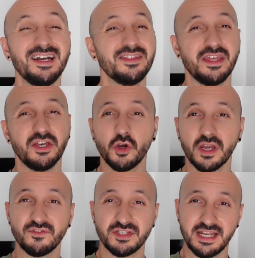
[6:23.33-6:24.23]
The
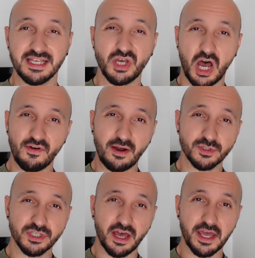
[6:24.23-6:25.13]
cooking facilities are
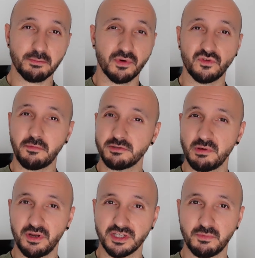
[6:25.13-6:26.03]
outside, but for most
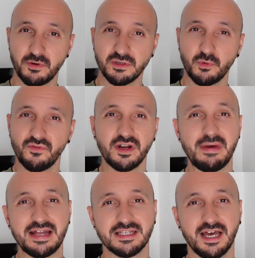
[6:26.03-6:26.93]
people I suppose it wouldn't really
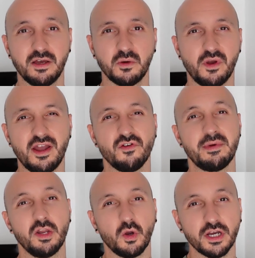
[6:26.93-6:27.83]
matter. We're here for a
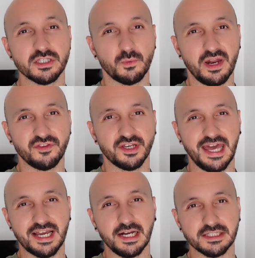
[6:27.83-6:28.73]
bit longer, so we'll have to get
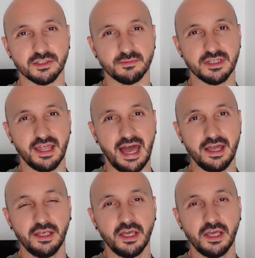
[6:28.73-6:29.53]
accustomed to that.